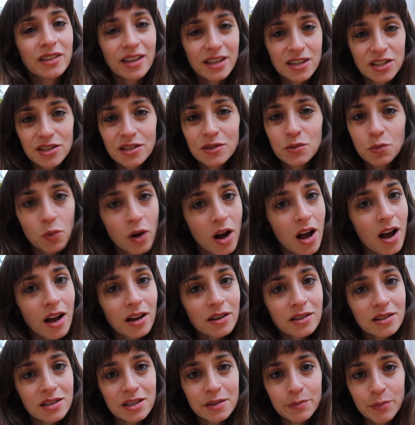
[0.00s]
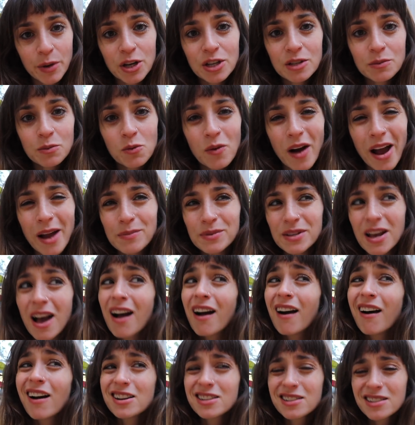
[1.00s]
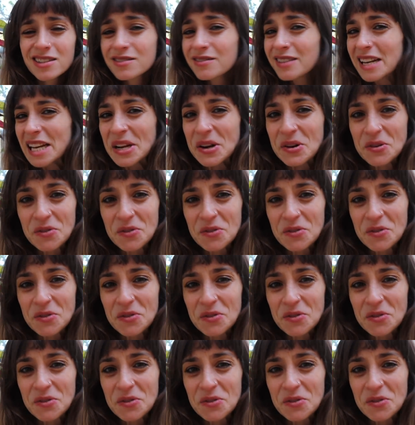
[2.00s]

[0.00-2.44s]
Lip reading: They just work. Disposable wipes are just really